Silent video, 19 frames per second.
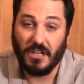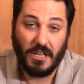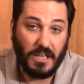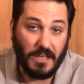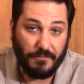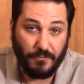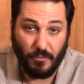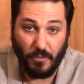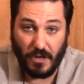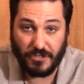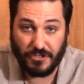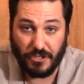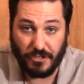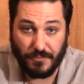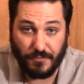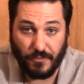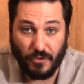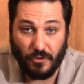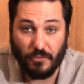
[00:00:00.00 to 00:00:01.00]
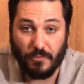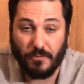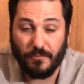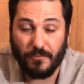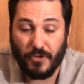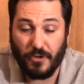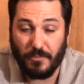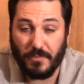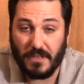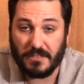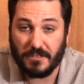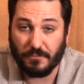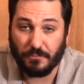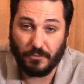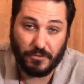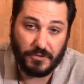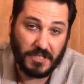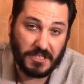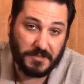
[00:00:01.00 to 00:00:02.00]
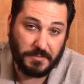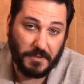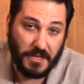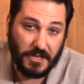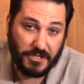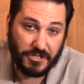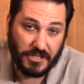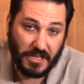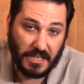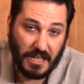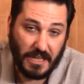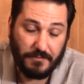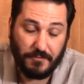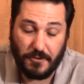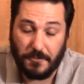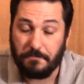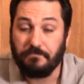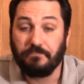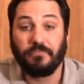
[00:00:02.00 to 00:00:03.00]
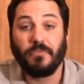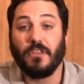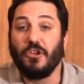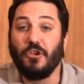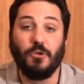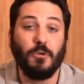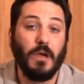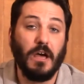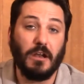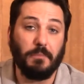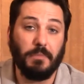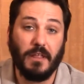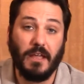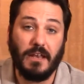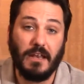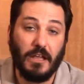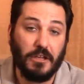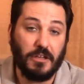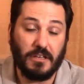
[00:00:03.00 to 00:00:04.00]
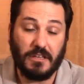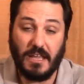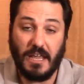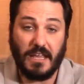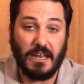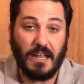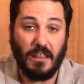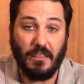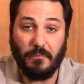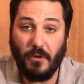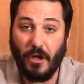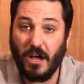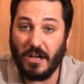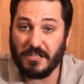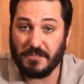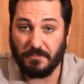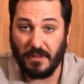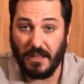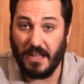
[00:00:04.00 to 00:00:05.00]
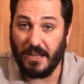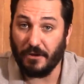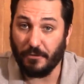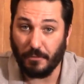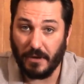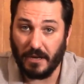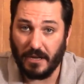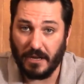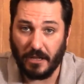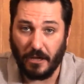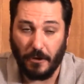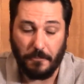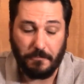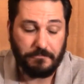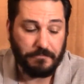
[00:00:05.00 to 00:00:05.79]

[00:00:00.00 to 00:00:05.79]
If you watch those full few minutes of rules explanation I gave you, you know how to play it. Now you can take it out of the box, play, you're ready to